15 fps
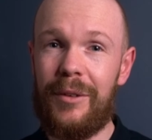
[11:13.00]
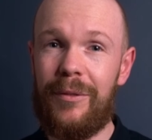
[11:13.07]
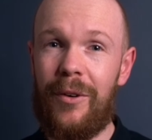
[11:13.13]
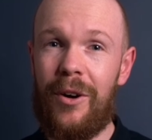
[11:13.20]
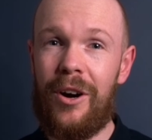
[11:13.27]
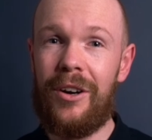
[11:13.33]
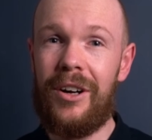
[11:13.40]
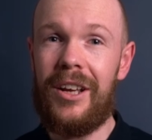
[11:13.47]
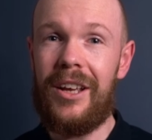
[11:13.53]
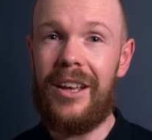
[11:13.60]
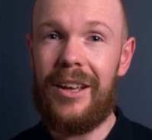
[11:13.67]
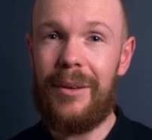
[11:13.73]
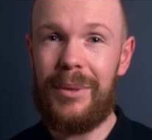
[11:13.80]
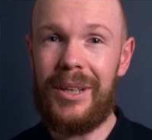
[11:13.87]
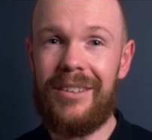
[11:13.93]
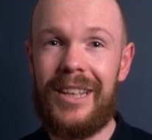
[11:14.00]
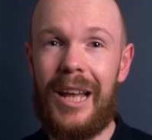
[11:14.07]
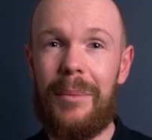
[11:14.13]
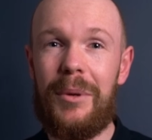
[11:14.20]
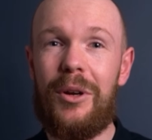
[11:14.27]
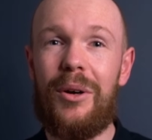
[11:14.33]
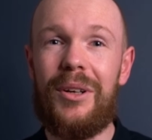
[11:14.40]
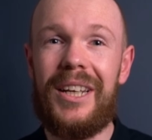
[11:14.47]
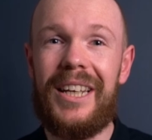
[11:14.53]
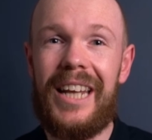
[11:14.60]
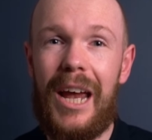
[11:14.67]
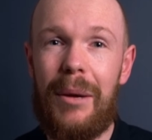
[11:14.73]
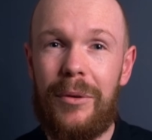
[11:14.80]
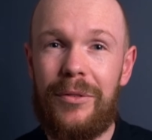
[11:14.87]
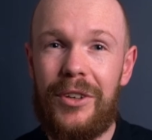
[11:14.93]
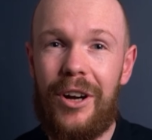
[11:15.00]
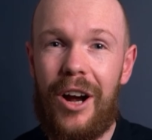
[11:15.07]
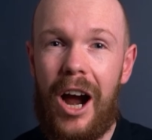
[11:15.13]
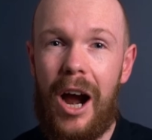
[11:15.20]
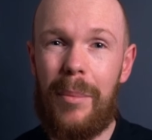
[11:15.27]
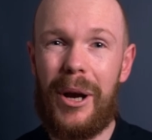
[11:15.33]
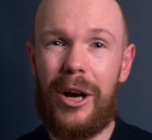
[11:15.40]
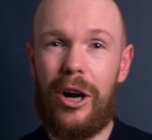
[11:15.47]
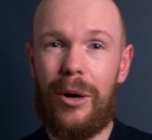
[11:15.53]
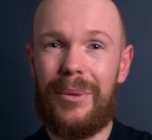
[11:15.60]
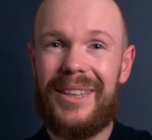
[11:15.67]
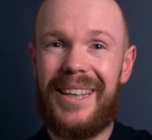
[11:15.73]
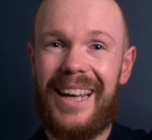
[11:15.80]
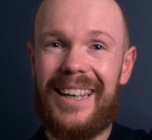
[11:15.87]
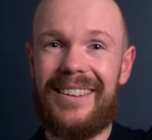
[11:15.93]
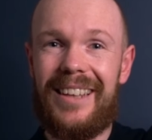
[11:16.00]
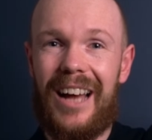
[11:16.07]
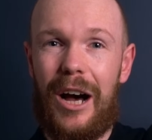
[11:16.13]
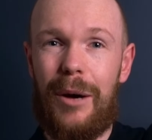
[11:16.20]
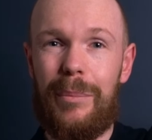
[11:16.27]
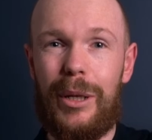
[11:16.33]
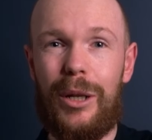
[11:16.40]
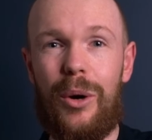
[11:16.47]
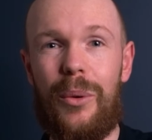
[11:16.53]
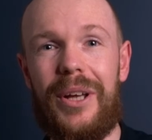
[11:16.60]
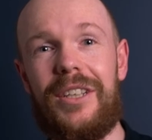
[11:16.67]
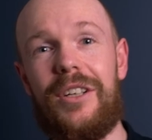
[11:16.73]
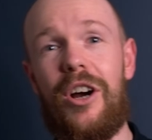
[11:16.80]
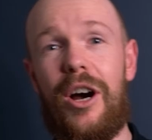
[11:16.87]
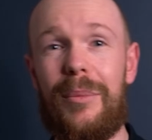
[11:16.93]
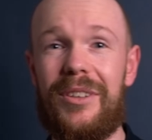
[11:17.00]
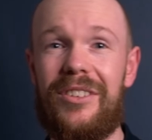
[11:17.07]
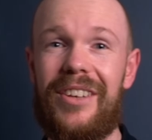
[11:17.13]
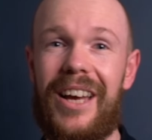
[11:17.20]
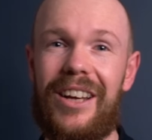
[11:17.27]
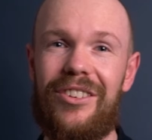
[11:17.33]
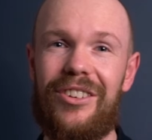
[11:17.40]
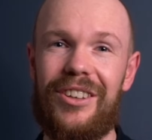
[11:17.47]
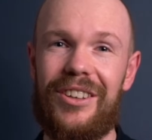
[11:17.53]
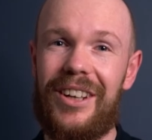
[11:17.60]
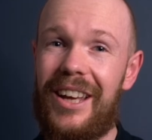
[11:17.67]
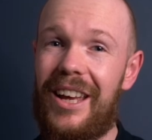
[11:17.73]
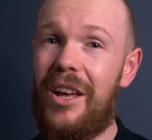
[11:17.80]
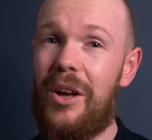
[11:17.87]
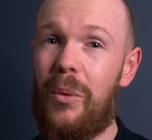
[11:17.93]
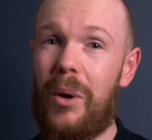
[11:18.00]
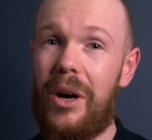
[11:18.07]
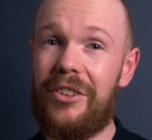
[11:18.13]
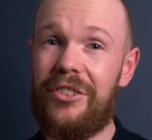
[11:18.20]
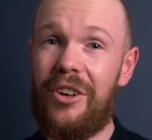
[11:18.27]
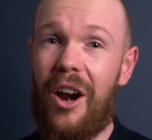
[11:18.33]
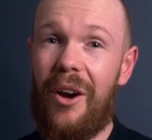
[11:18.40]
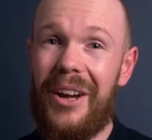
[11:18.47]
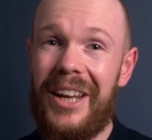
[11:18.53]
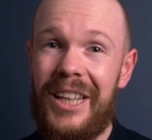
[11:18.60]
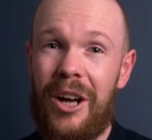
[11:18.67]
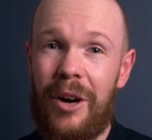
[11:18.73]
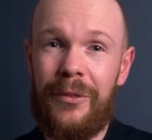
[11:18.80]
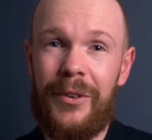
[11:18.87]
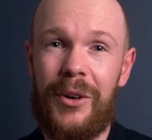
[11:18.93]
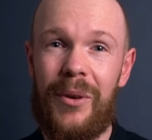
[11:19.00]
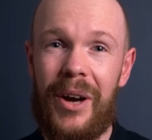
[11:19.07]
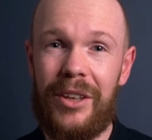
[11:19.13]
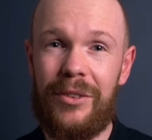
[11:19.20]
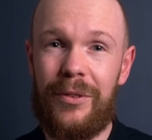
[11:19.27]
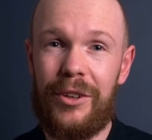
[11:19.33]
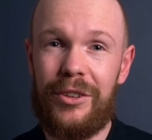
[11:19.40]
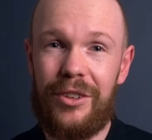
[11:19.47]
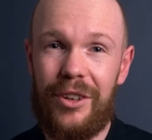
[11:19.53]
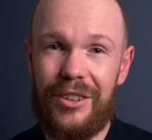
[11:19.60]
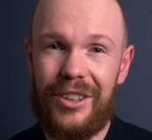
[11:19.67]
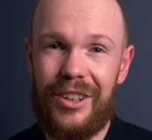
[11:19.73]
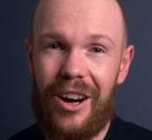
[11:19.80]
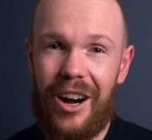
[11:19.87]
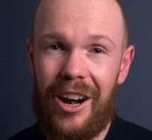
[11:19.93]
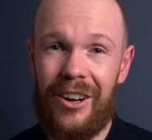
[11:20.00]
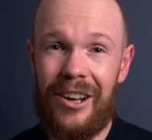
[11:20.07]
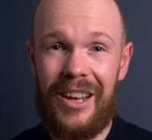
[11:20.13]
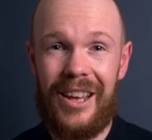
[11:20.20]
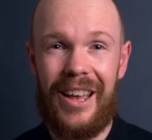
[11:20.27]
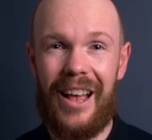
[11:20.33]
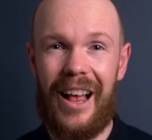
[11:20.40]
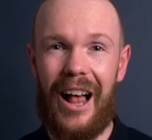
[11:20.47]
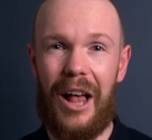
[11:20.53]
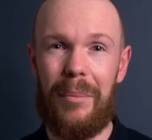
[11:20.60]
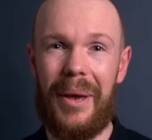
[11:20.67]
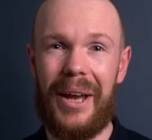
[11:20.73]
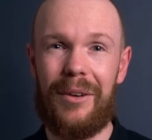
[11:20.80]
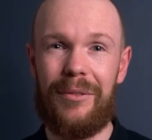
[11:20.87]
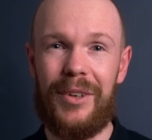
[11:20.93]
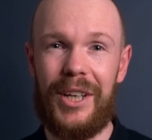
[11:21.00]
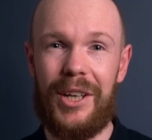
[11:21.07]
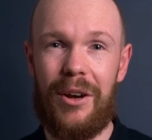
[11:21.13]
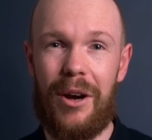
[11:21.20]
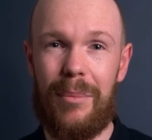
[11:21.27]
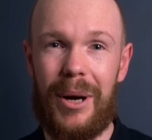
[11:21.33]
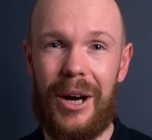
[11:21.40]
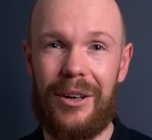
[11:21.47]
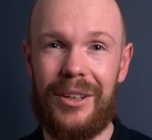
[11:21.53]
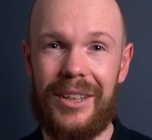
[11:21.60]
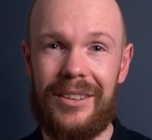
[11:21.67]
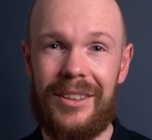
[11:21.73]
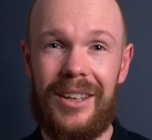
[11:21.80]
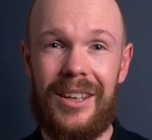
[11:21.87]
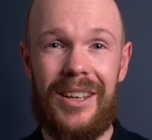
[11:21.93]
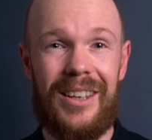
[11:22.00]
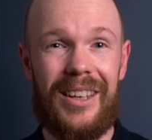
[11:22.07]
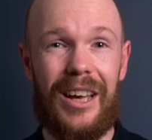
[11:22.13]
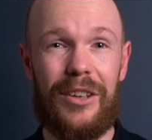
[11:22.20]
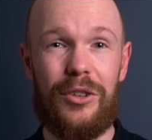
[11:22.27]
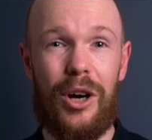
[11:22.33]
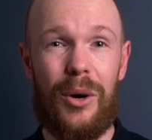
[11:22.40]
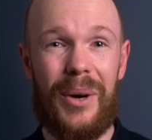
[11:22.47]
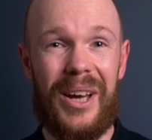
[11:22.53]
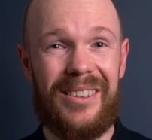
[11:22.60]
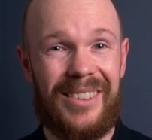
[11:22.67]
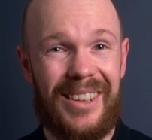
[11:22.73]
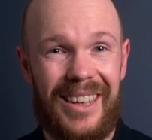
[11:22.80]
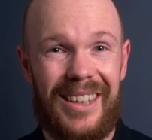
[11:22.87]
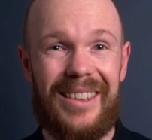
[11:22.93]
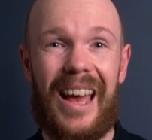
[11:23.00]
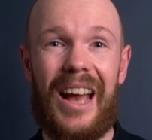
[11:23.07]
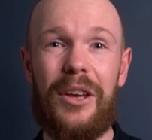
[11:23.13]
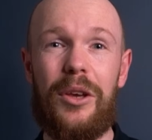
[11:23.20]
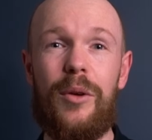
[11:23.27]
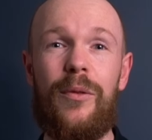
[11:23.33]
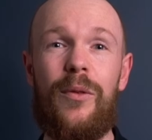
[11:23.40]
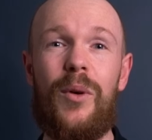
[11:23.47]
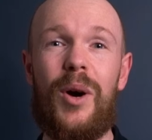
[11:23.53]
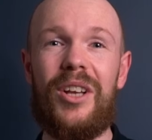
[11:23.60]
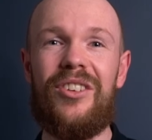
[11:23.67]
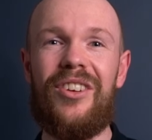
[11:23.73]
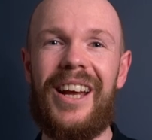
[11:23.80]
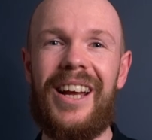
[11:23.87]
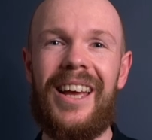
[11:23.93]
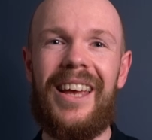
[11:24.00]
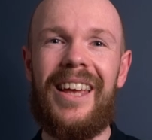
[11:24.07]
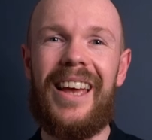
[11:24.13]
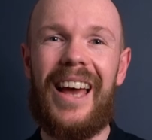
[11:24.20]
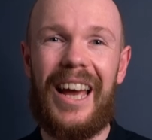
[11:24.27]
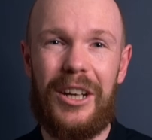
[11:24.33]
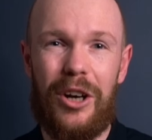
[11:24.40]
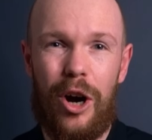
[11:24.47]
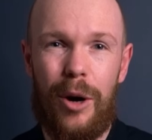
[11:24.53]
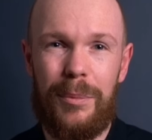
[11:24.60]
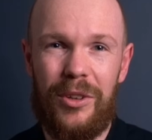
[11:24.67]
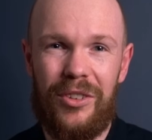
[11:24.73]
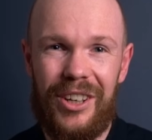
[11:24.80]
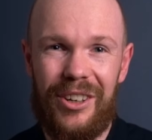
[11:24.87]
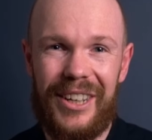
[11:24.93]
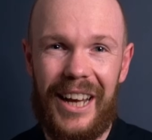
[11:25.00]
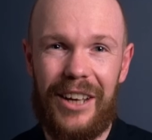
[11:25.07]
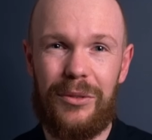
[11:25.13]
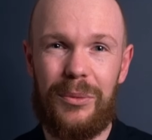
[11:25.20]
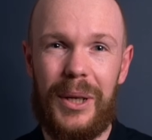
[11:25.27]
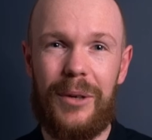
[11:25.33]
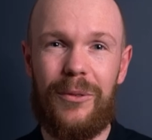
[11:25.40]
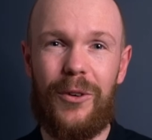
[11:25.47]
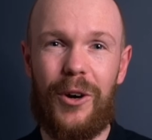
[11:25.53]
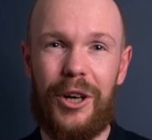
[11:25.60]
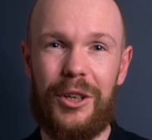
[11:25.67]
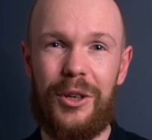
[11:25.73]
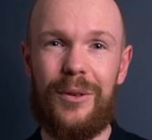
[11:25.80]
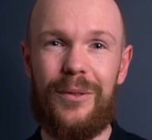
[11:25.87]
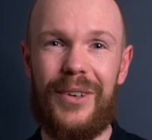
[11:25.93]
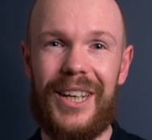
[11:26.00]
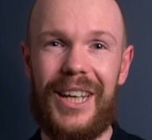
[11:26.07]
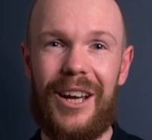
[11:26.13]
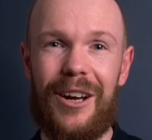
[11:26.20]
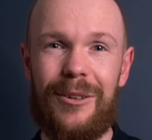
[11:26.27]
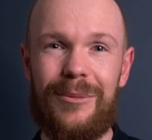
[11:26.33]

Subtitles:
for? Please let me know the name of the car by commenting it down below in the comment section. Once there are enough requests for a certain car, I'll make a video about it. As always, thank you for watching and I hope to see you next week for a new video.